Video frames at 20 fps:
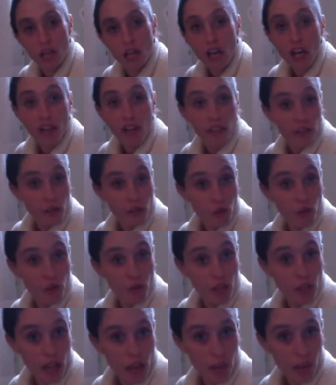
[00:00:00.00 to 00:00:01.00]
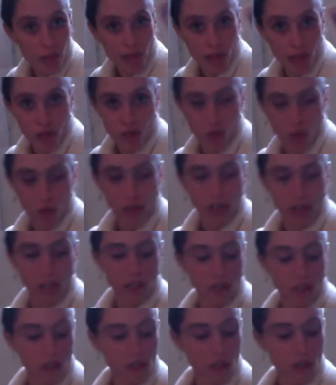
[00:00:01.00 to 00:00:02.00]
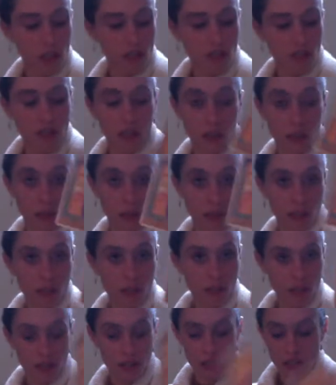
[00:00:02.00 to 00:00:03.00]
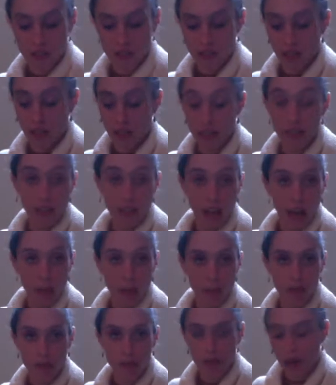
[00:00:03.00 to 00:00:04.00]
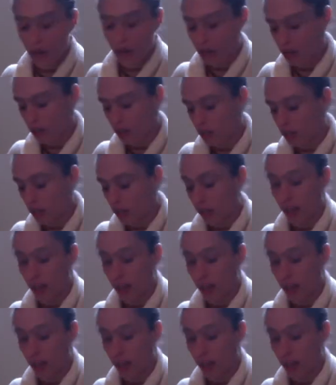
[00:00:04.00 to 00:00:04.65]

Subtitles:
And the truth can be enjoyed in celebration. The sun is the happiest part of the day.